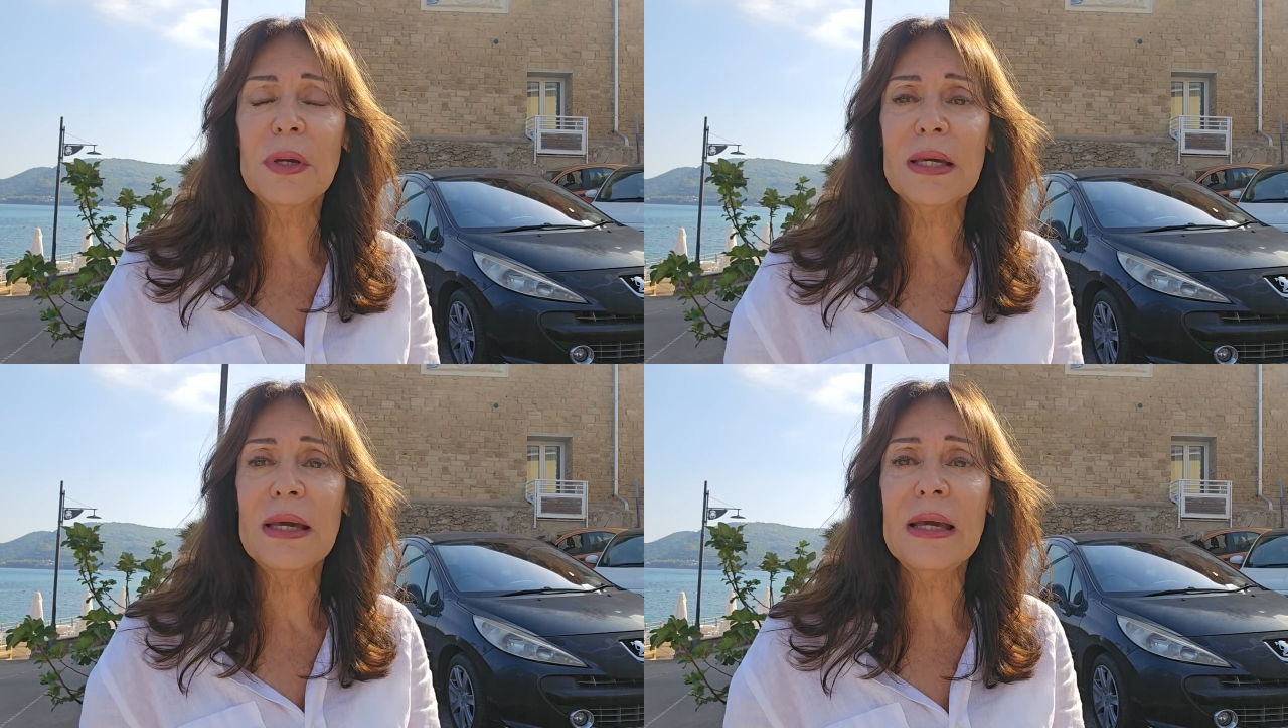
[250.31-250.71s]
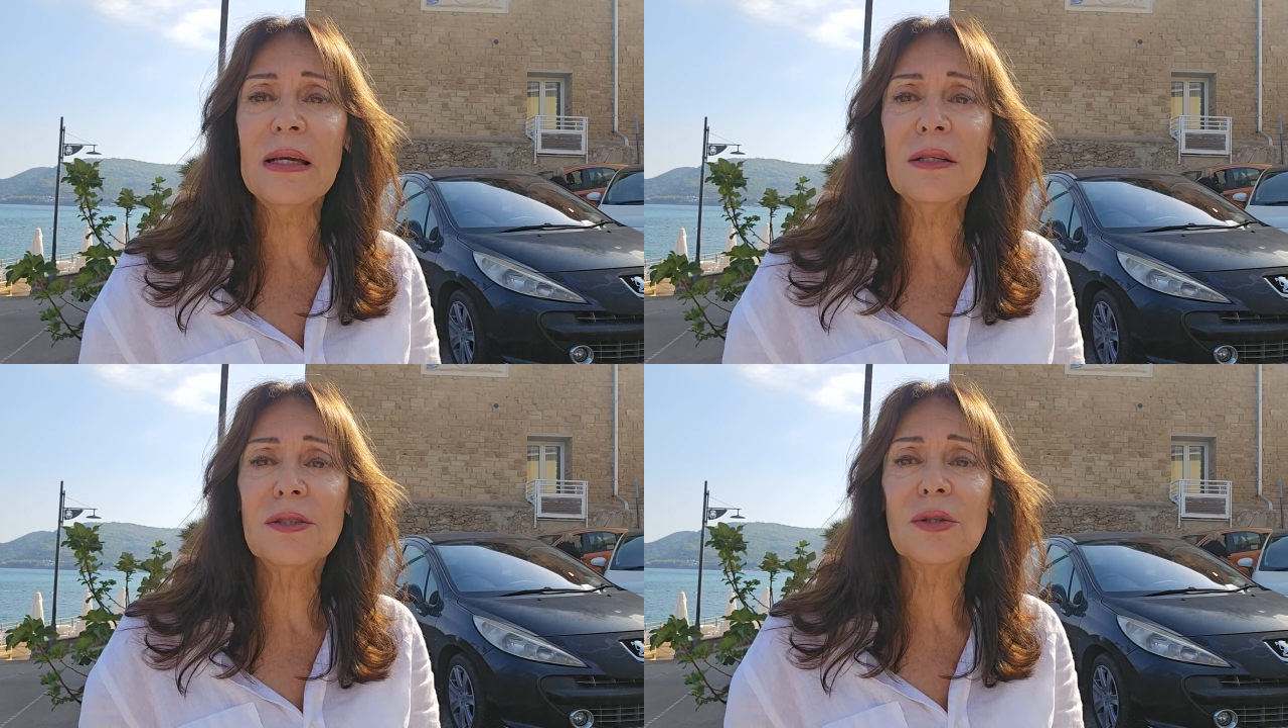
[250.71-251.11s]

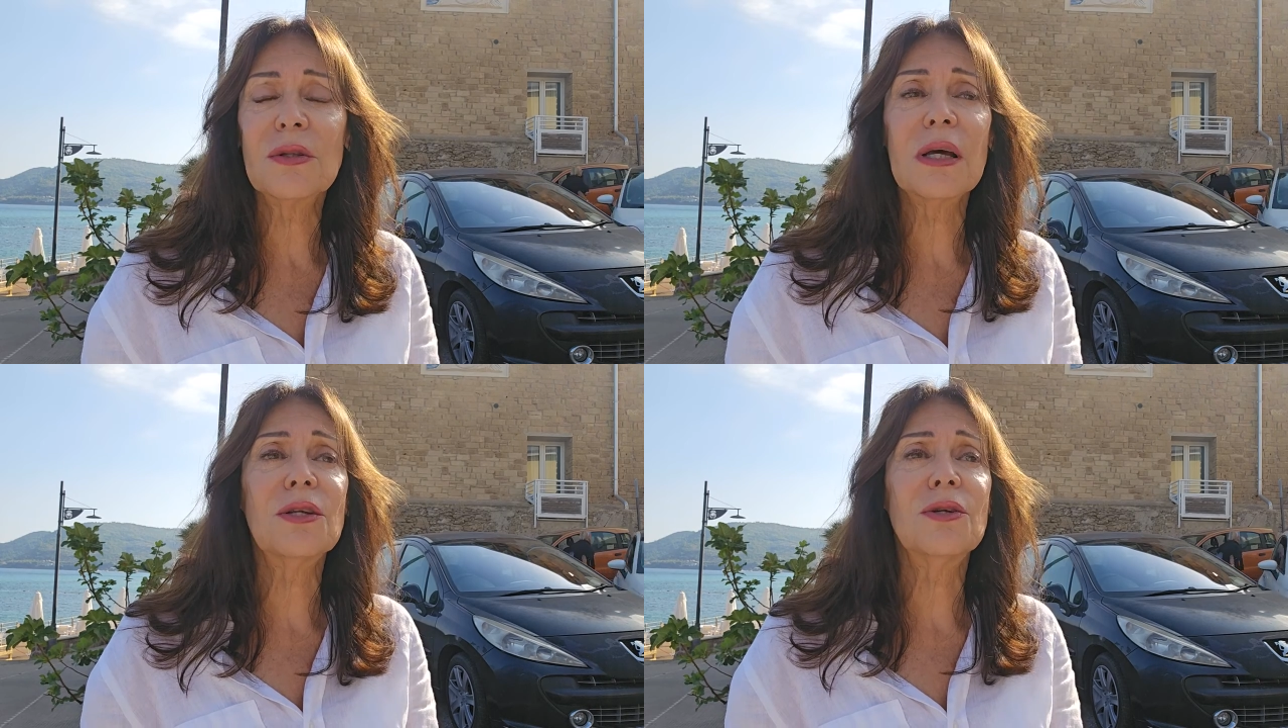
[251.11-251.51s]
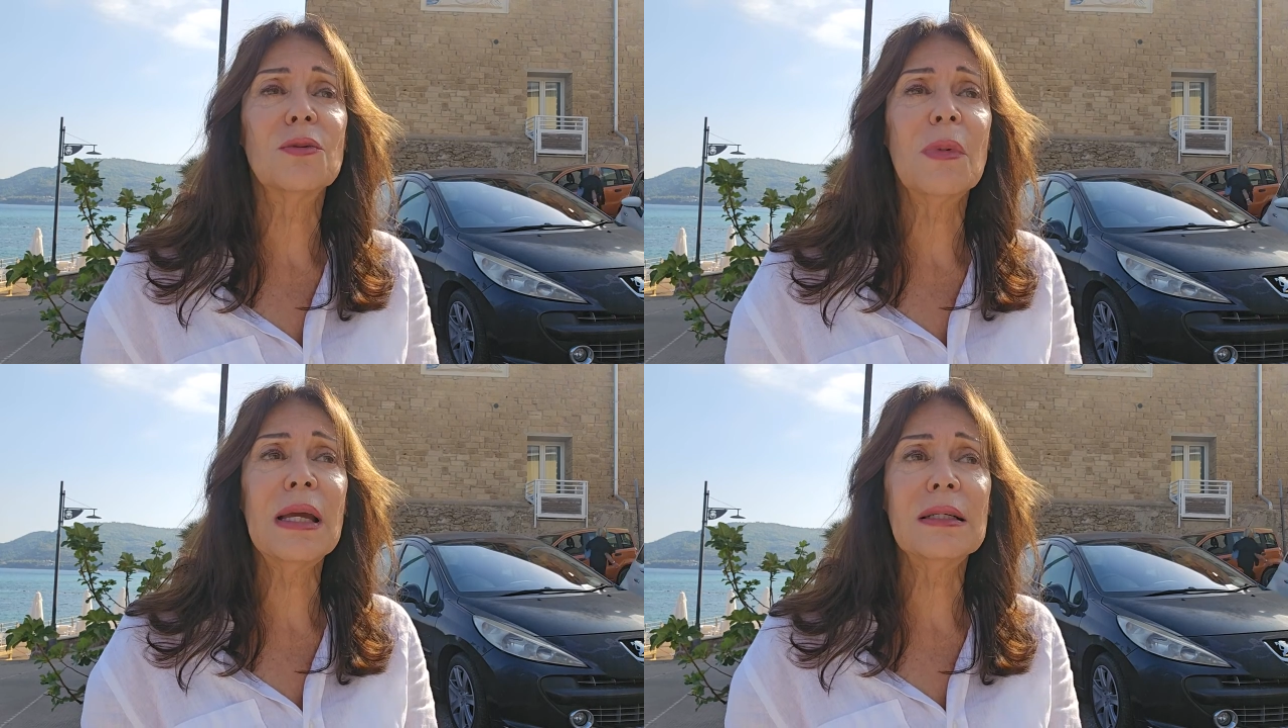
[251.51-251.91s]
picking so that
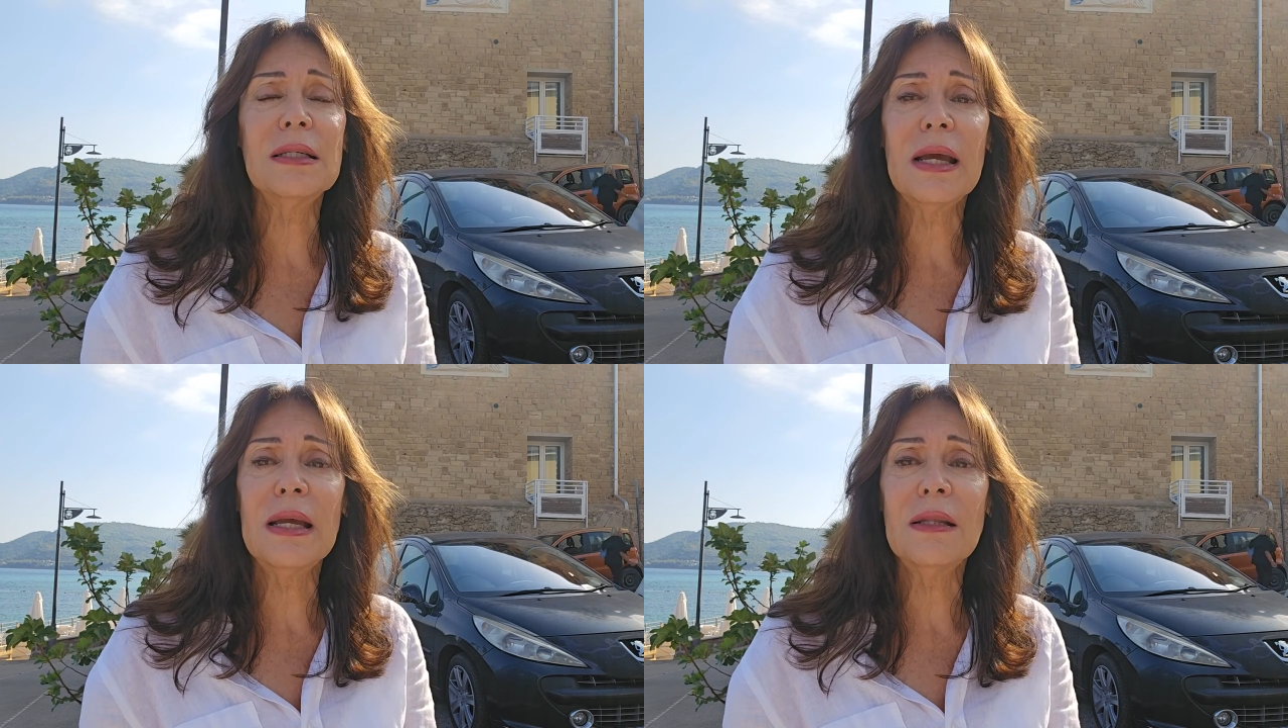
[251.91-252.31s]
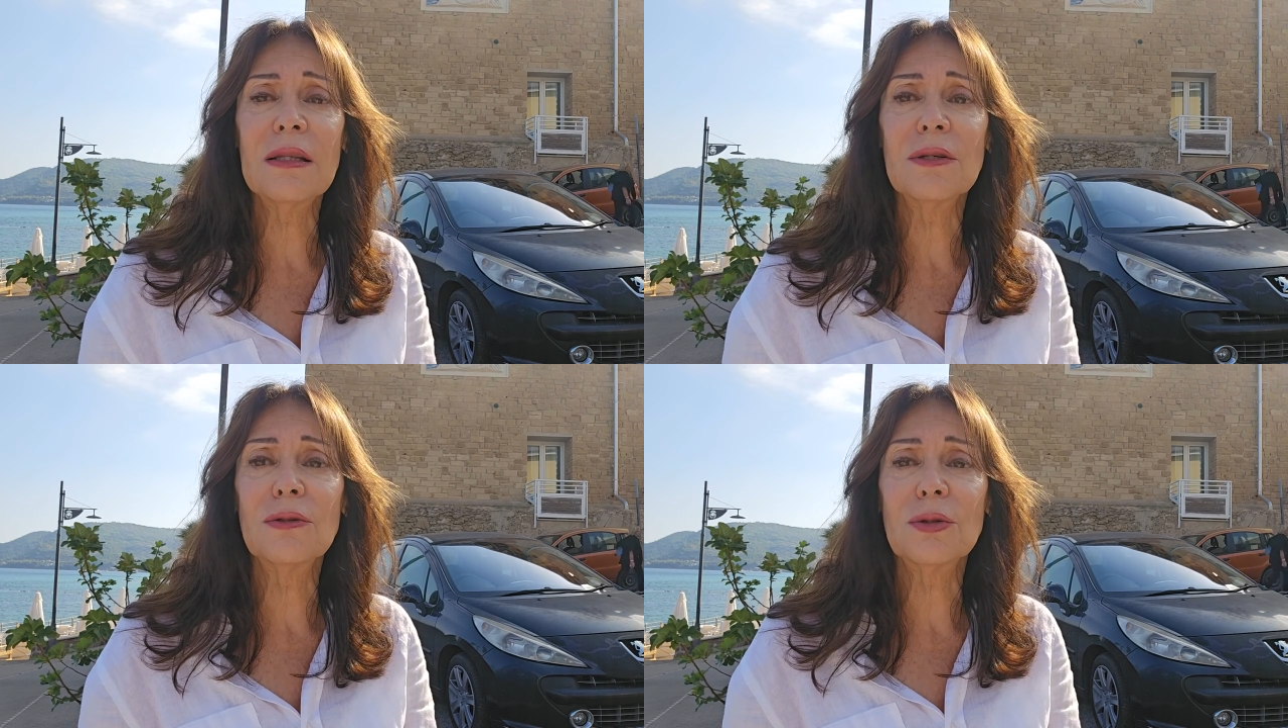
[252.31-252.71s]
you maintain
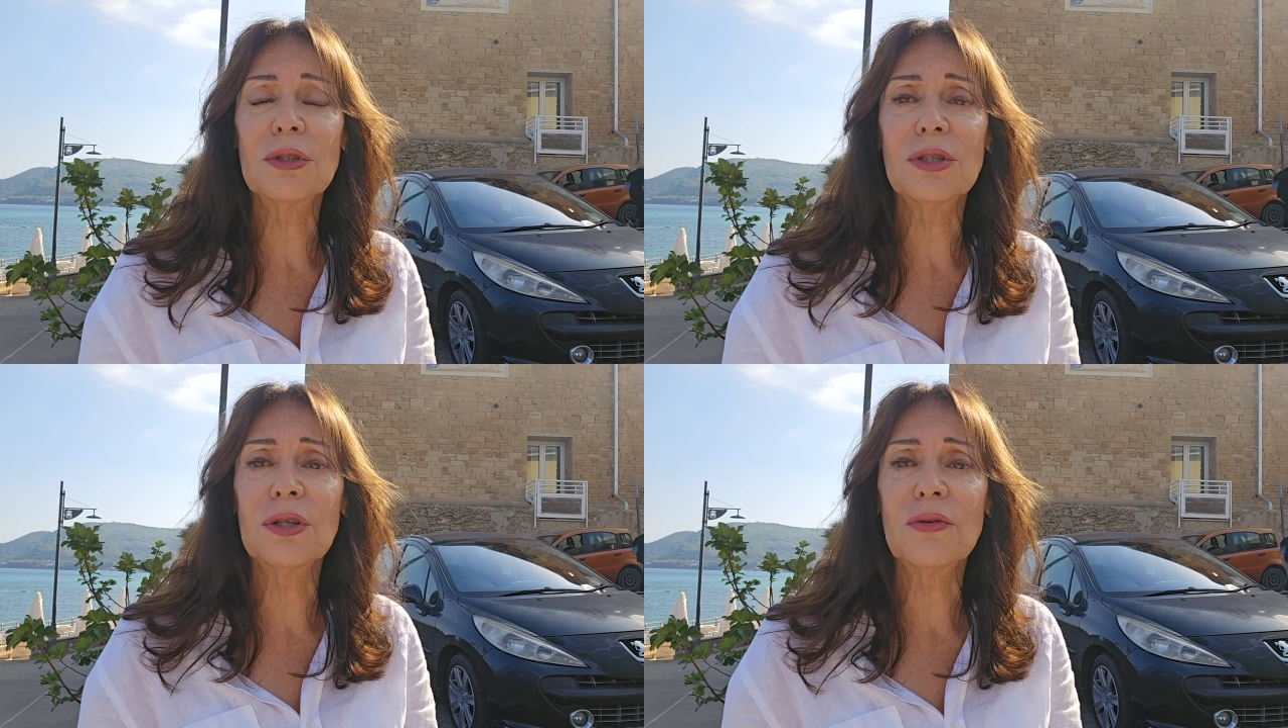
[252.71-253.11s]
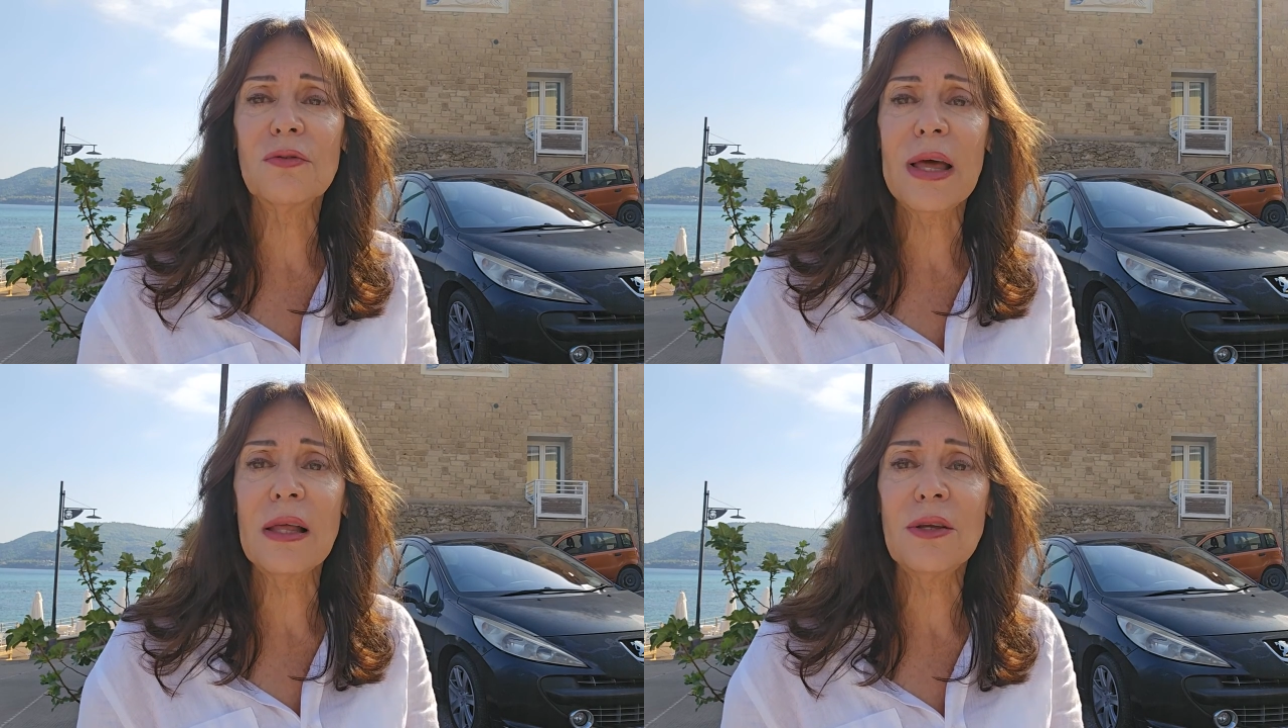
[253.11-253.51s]
the nutritional
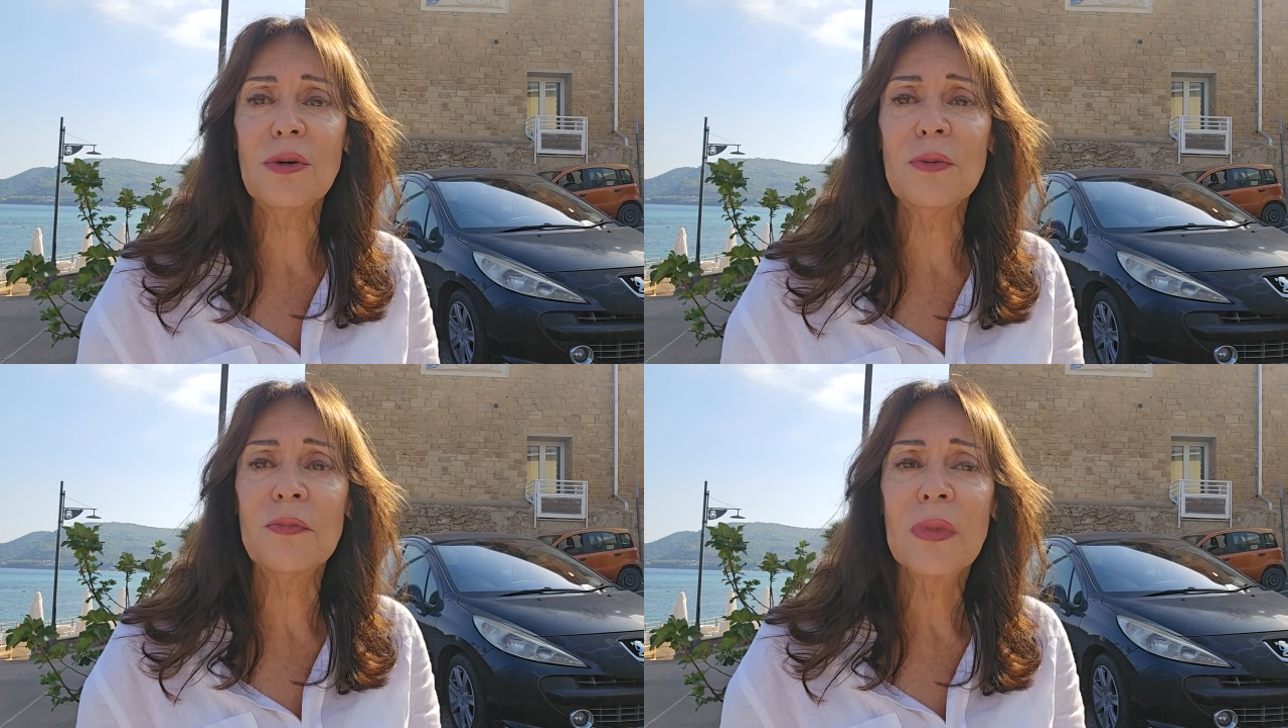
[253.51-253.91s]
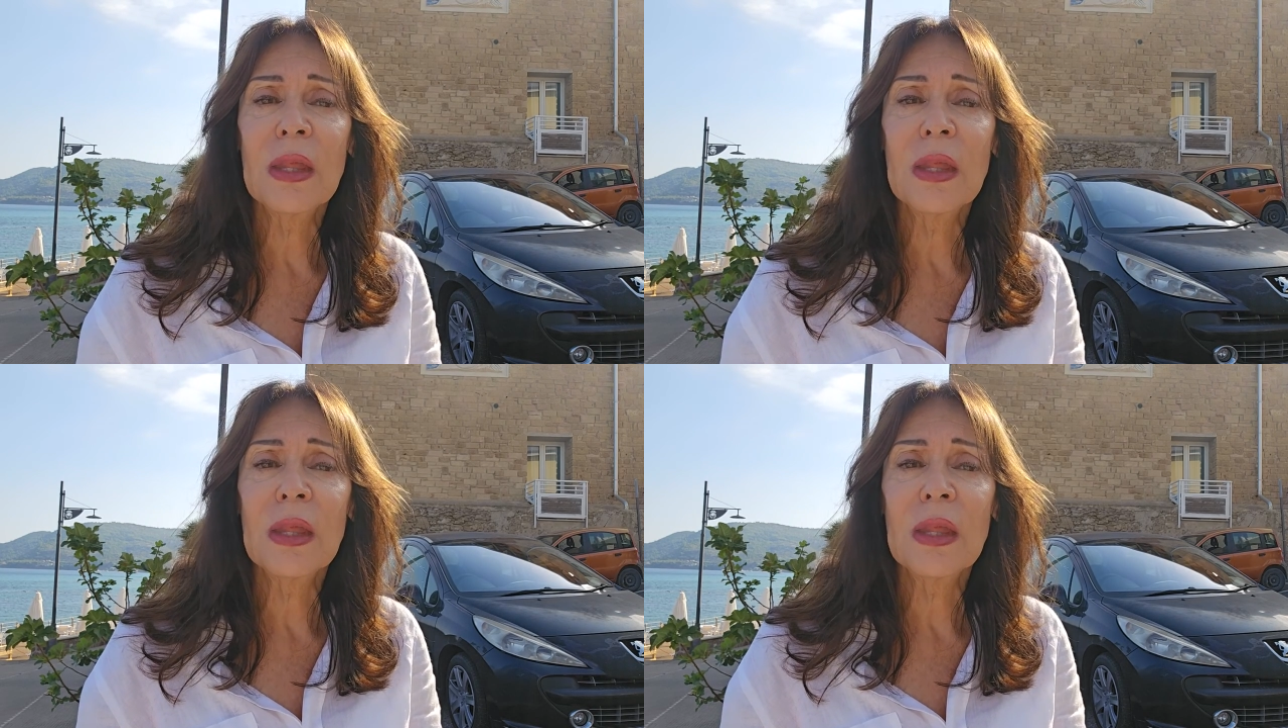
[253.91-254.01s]
value.